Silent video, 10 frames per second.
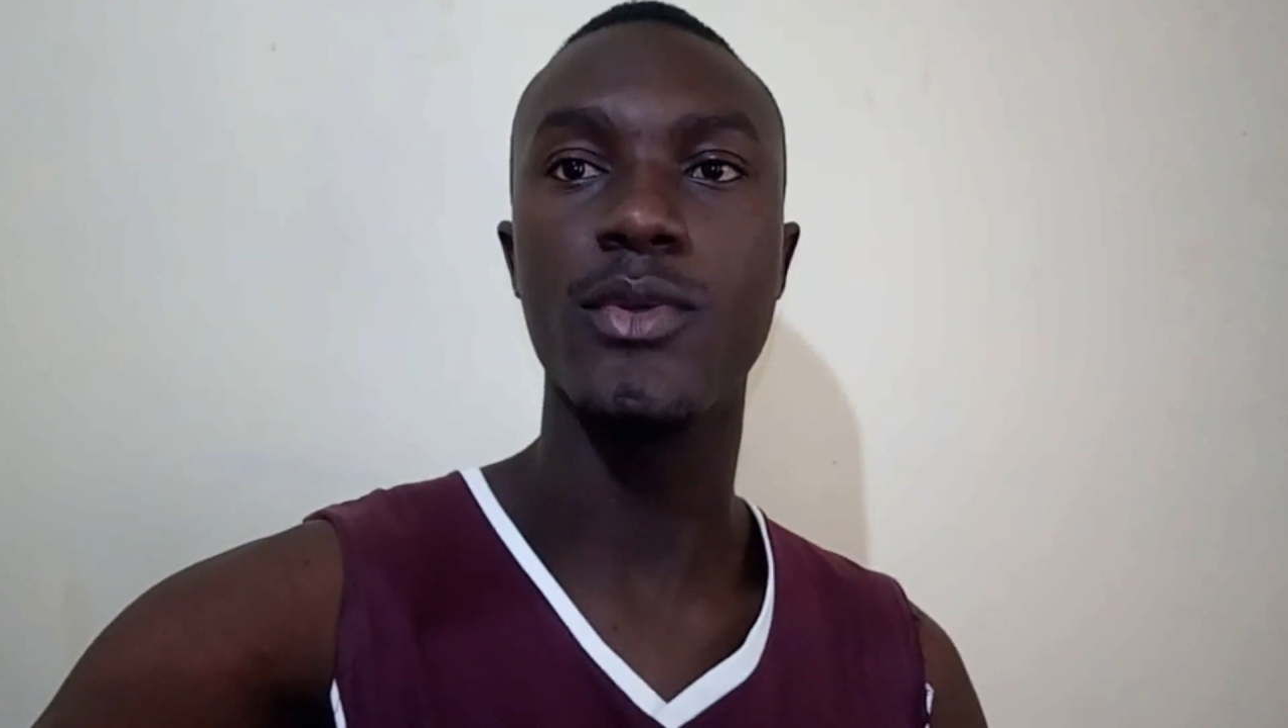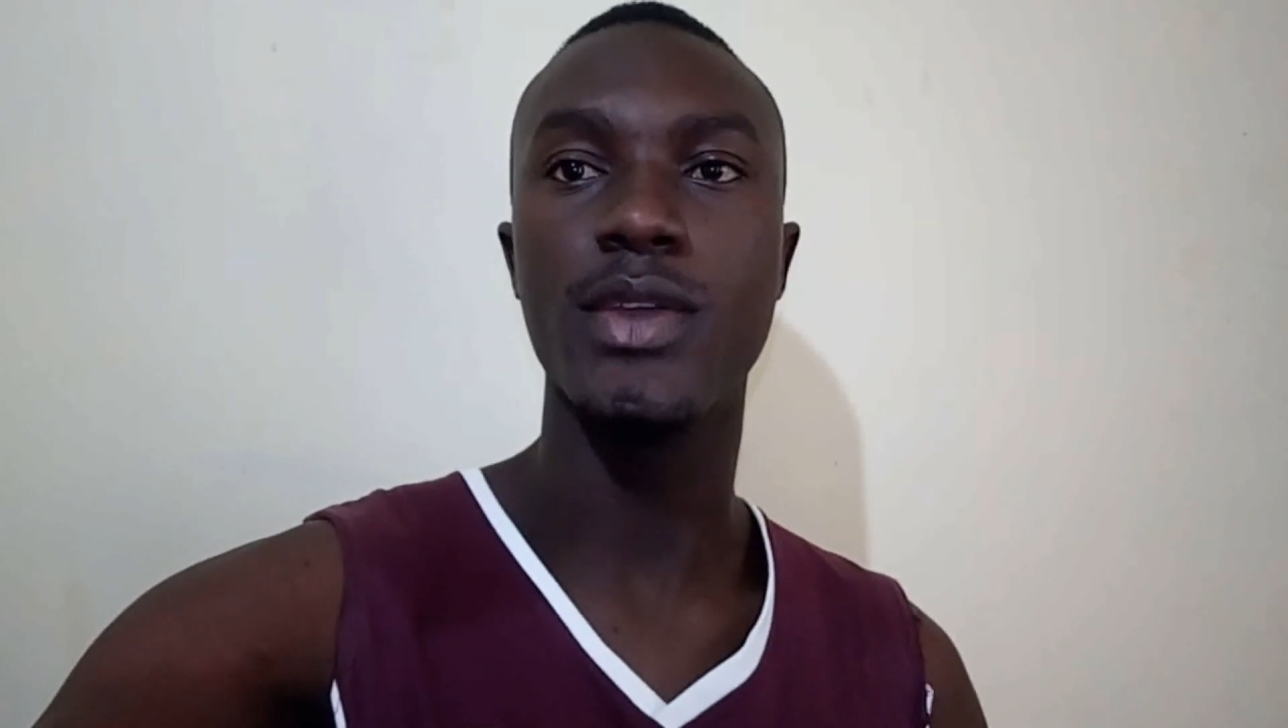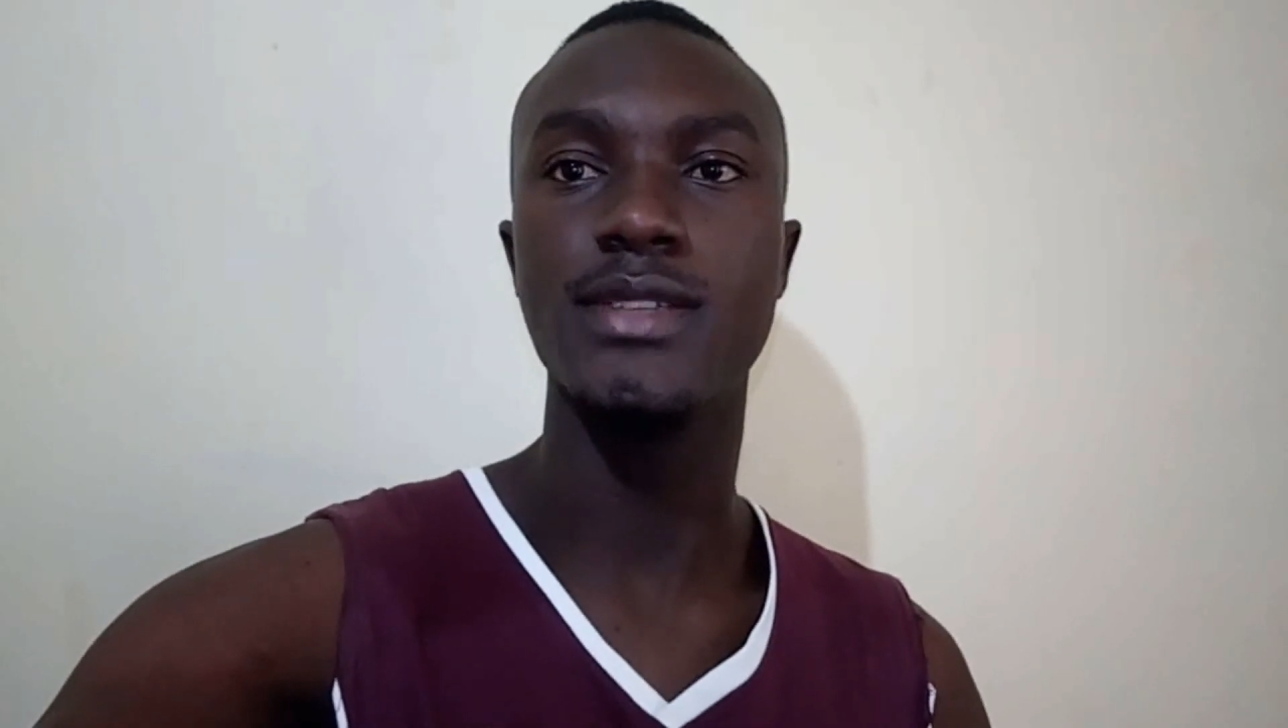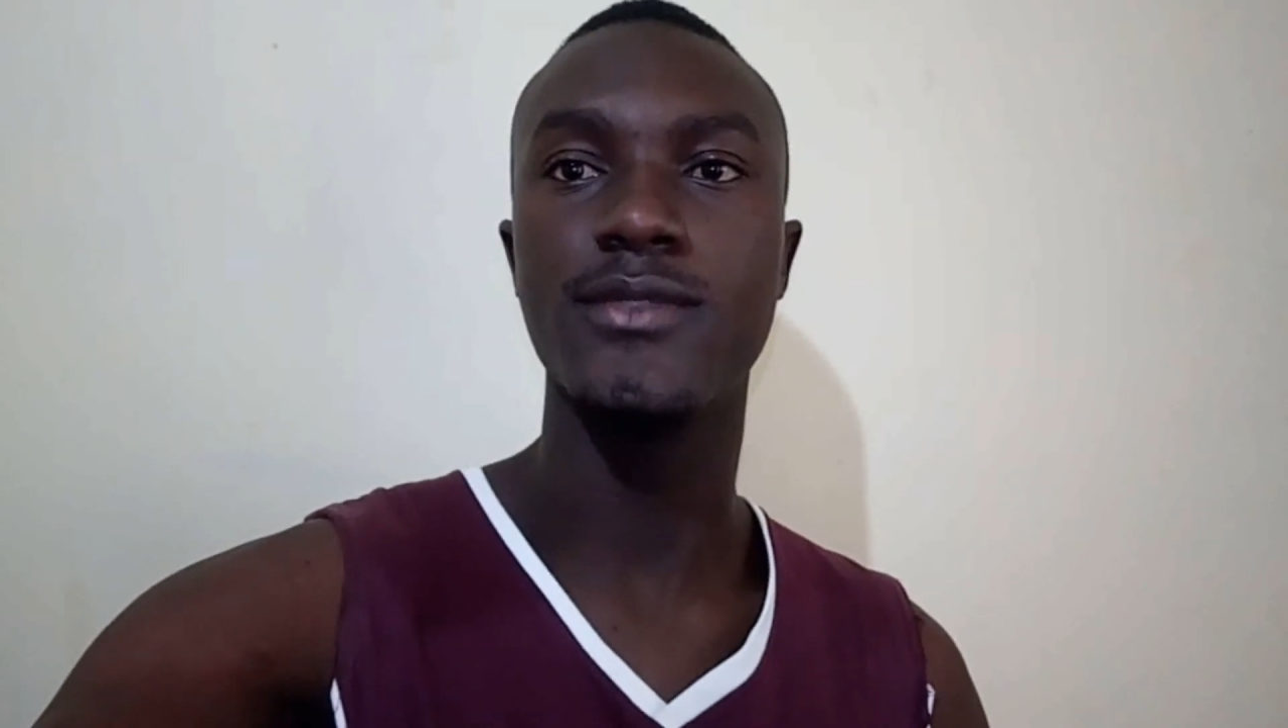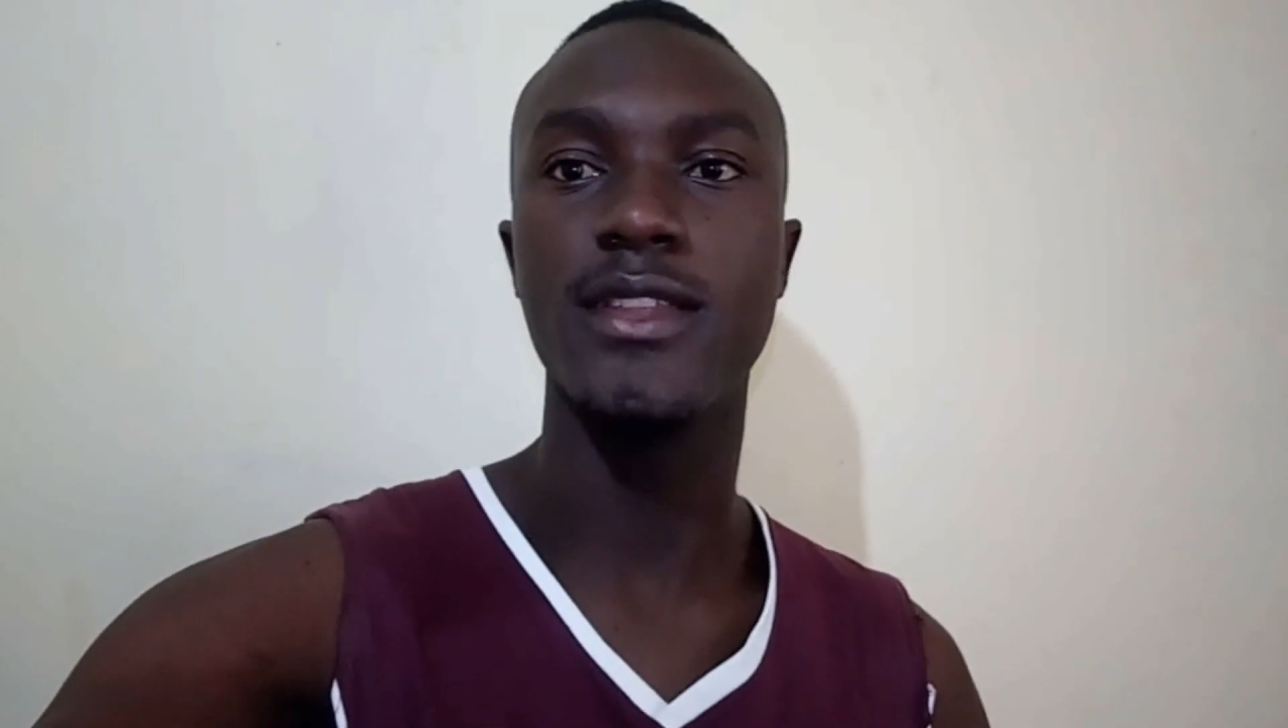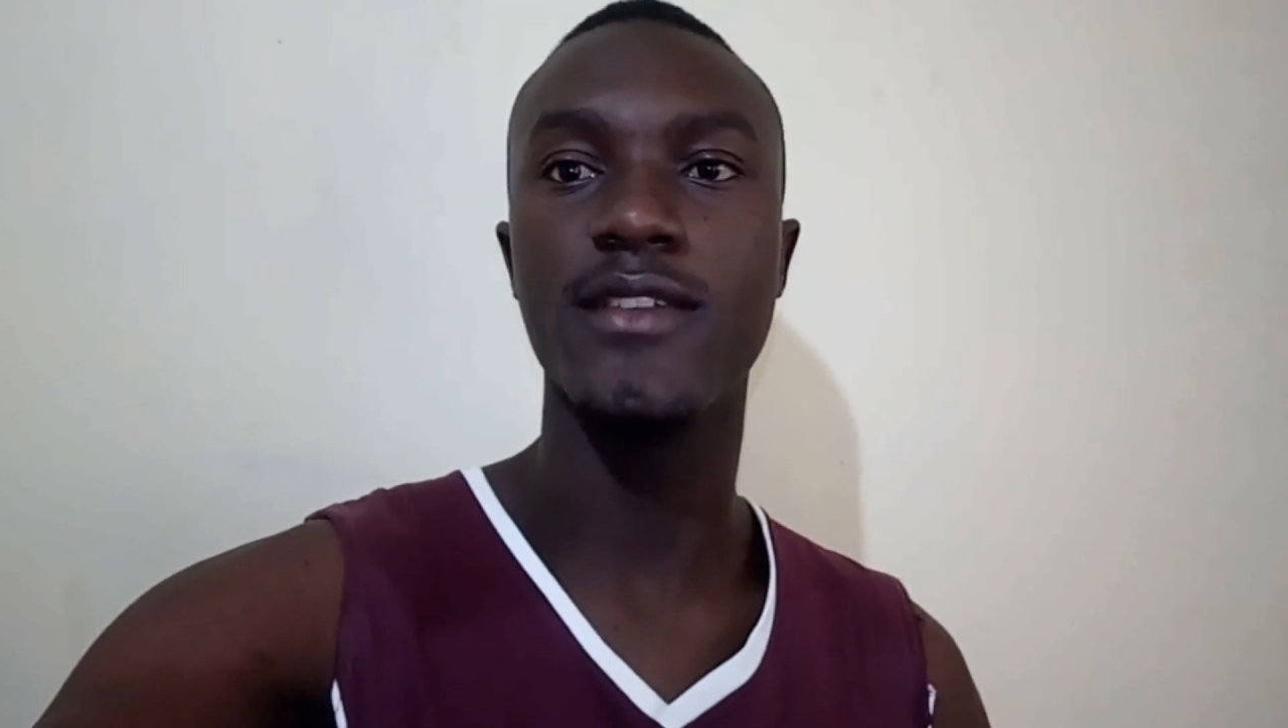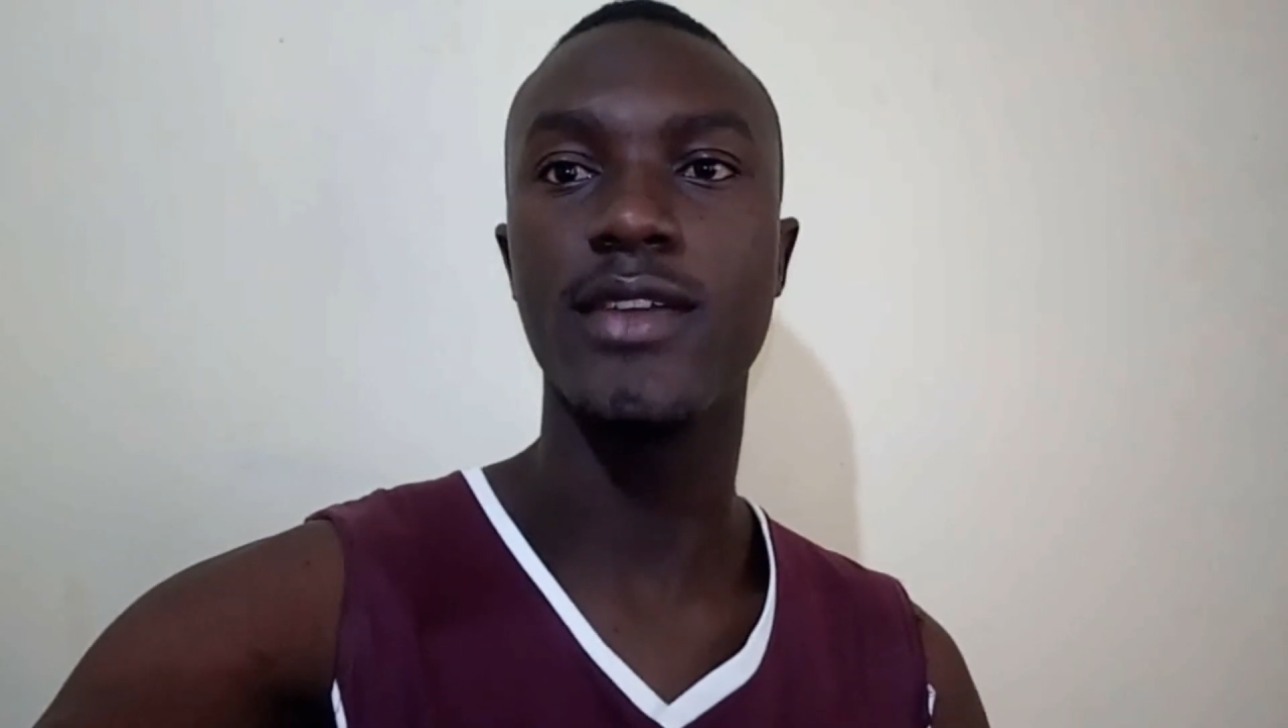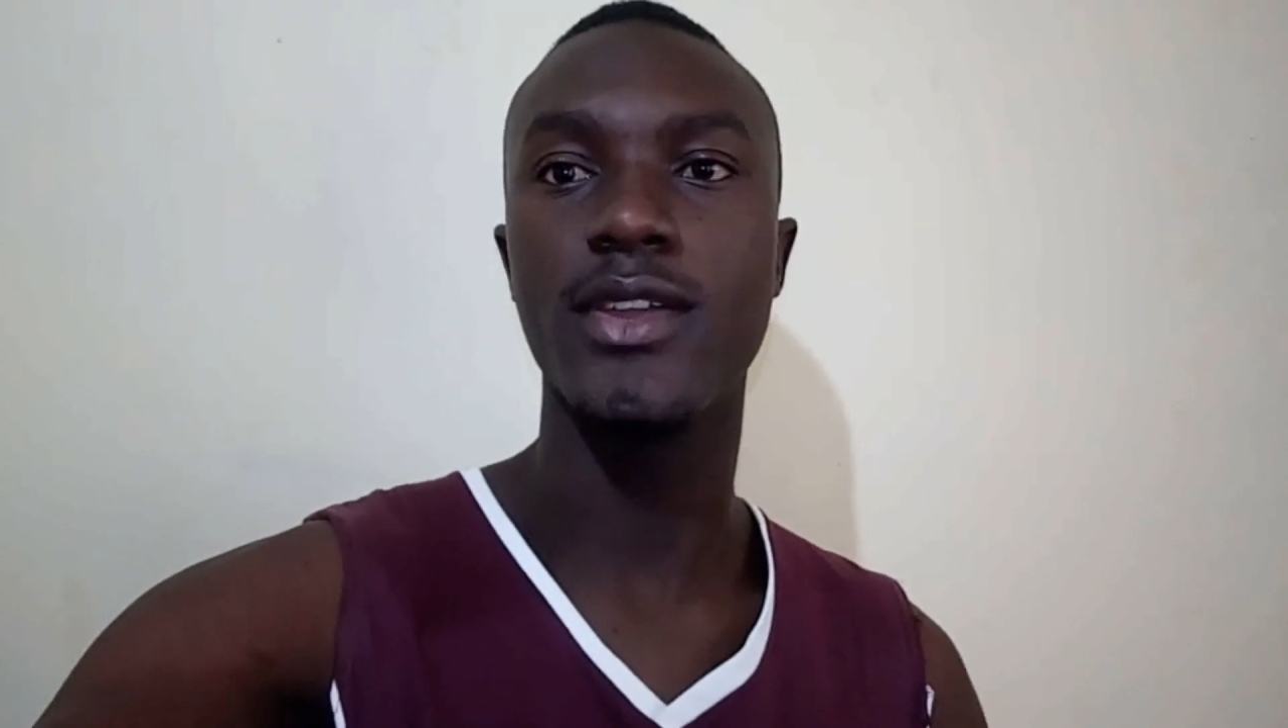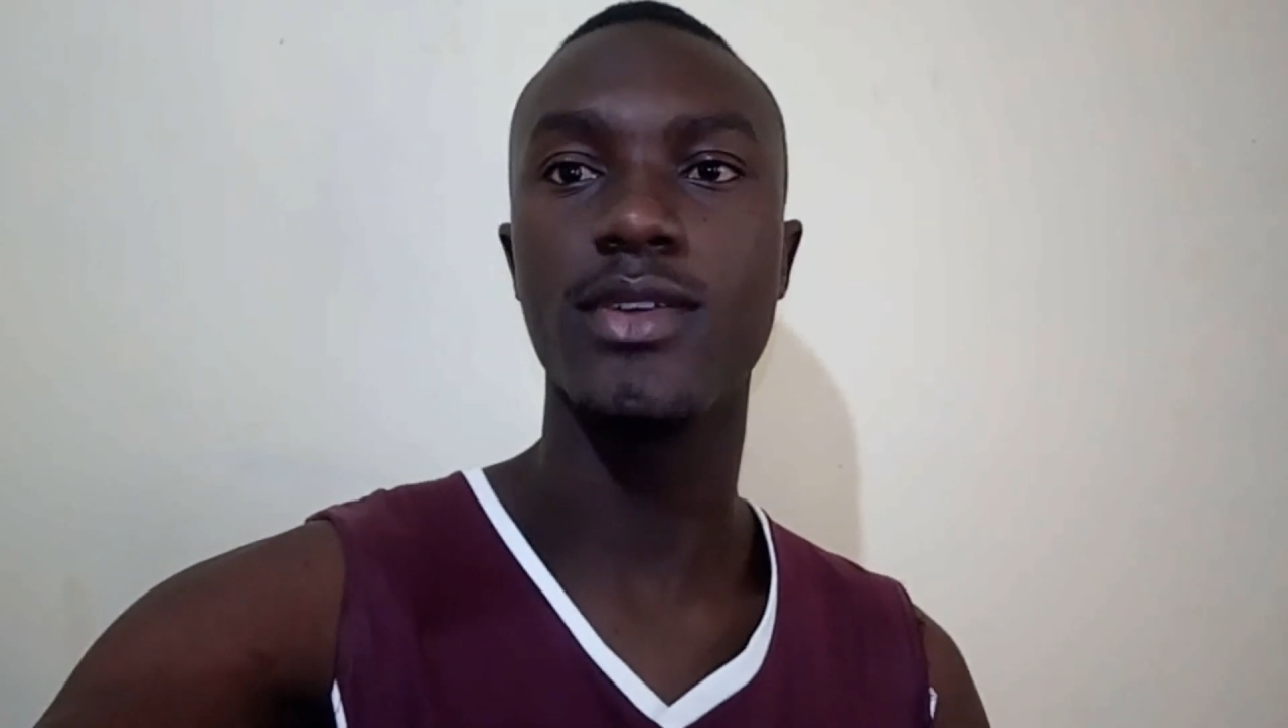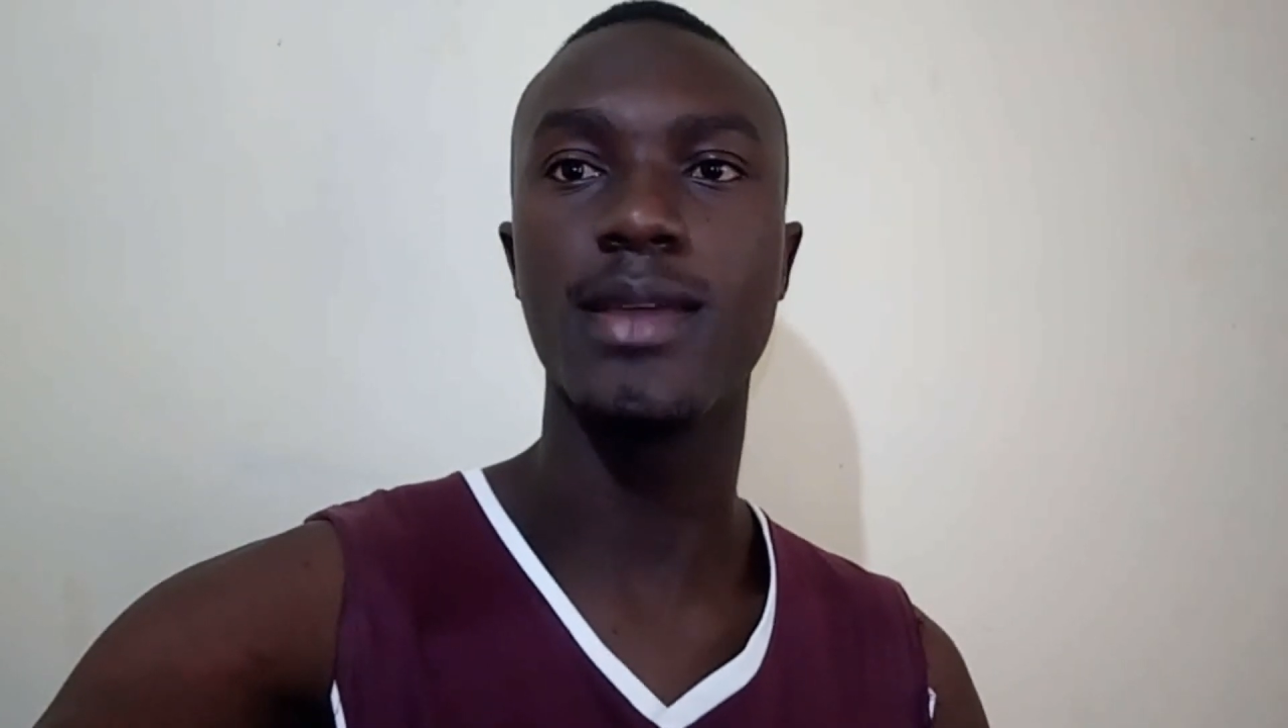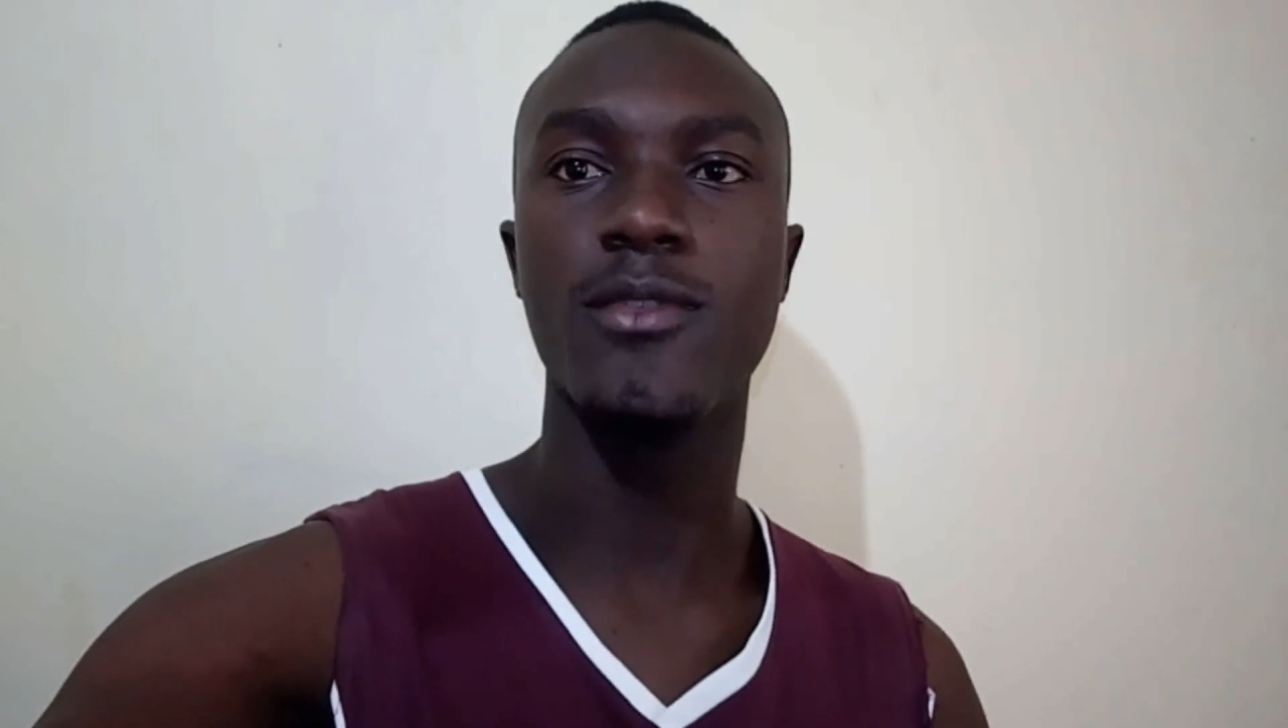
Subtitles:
we're waiting for the final